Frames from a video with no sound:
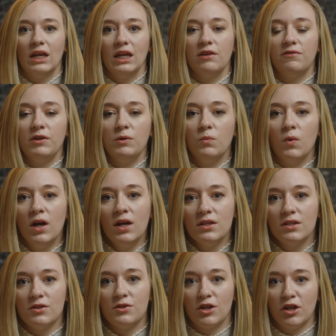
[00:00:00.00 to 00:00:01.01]
If you want
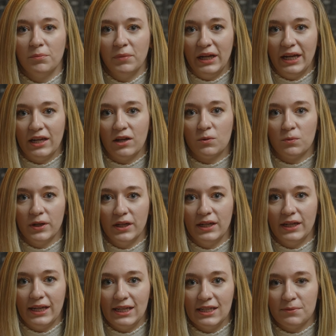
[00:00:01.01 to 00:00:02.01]
to terminate a
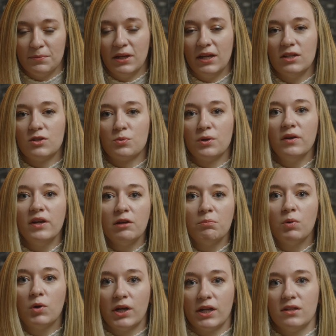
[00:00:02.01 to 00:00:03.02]
written easement, it's really
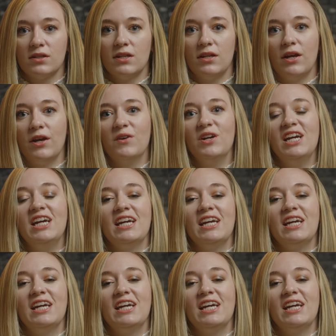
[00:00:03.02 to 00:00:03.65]
important to know